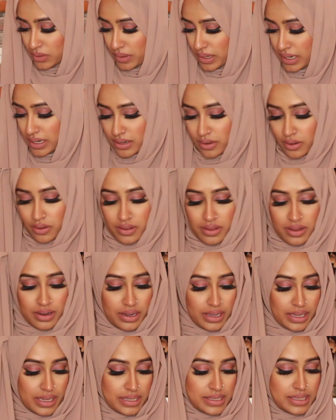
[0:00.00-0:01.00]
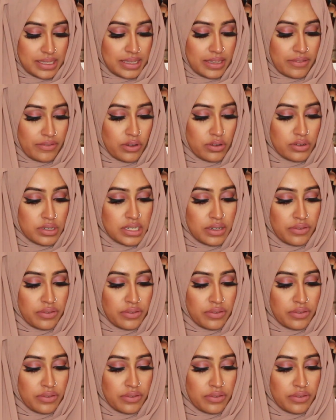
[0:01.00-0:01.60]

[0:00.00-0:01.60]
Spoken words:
quid. And like I said, they've got